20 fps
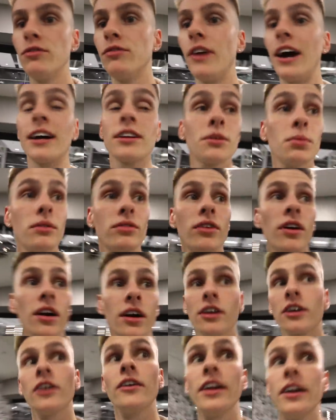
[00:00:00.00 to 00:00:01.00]
fact, before
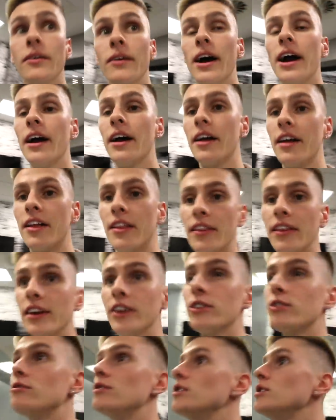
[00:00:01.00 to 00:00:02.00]
I go anywhere,
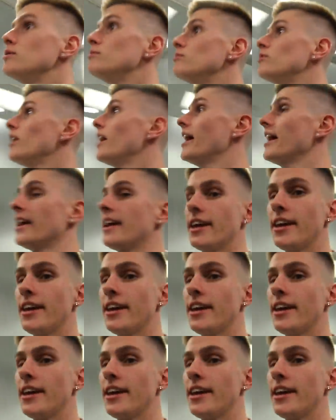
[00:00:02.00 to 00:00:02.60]
this room right